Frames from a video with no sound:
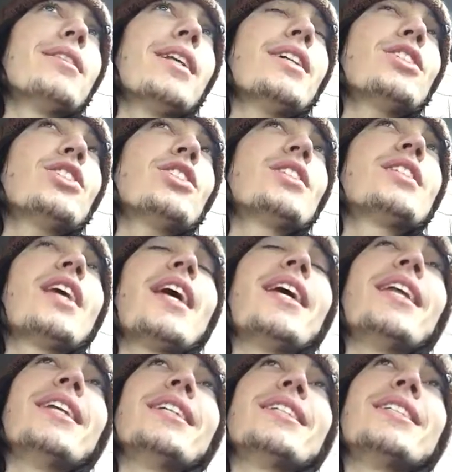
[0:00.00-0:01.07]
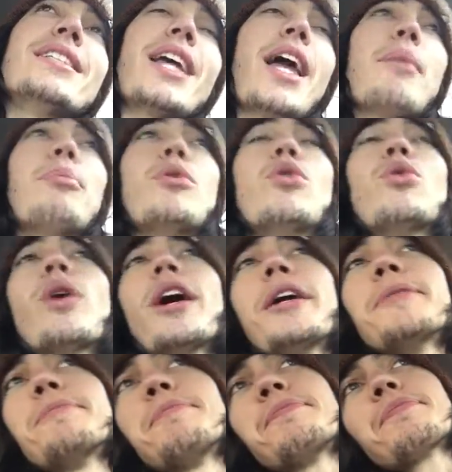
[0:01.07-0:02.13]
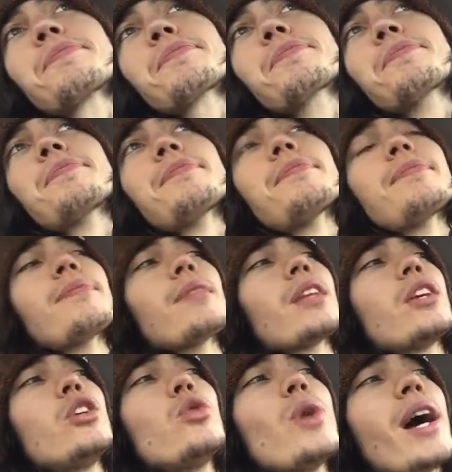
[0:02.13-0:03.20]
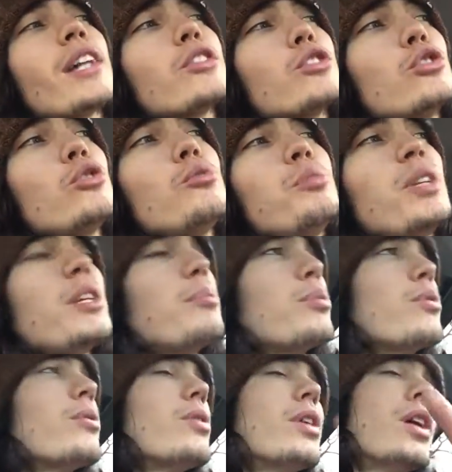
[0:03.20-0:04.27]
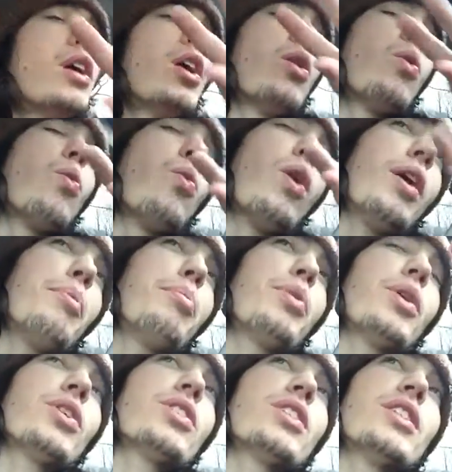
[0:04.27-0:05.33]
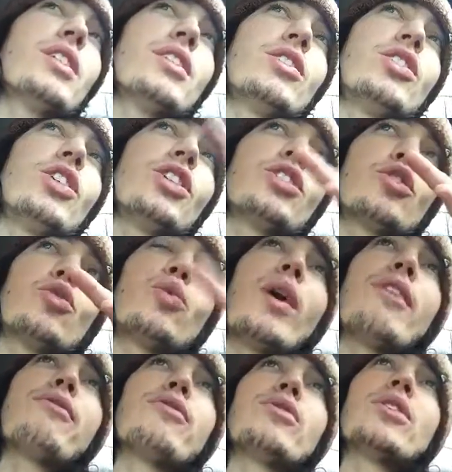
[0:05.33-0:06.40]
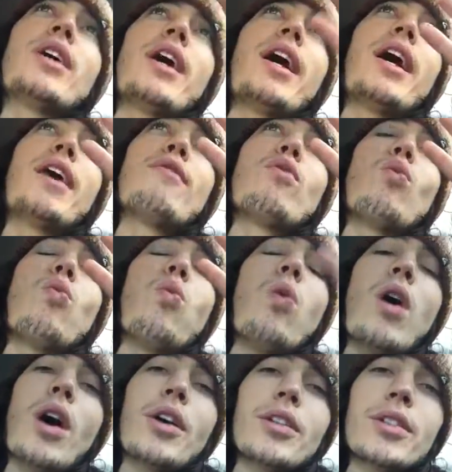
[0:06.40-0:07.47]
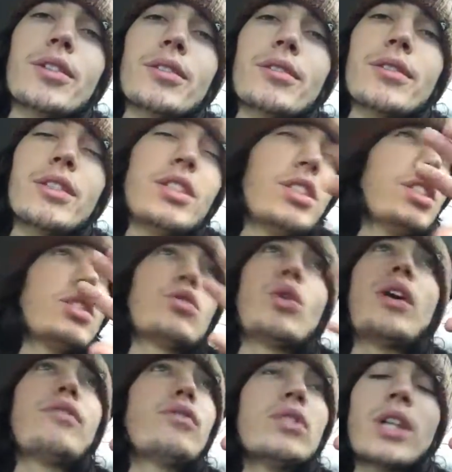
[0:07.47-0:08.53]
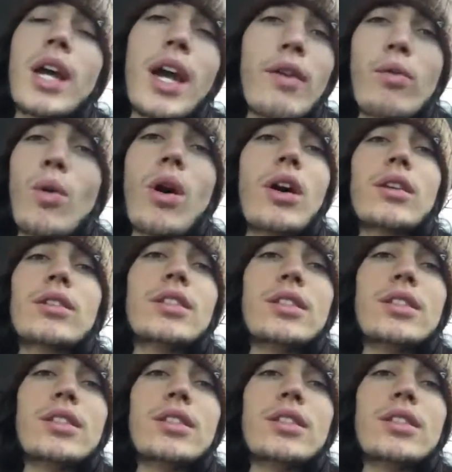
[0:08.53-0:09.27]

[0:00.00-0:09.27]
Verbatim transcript: Let's just say an example, right? You got two people. One person is just grateful to have water. He's just grateful to have water.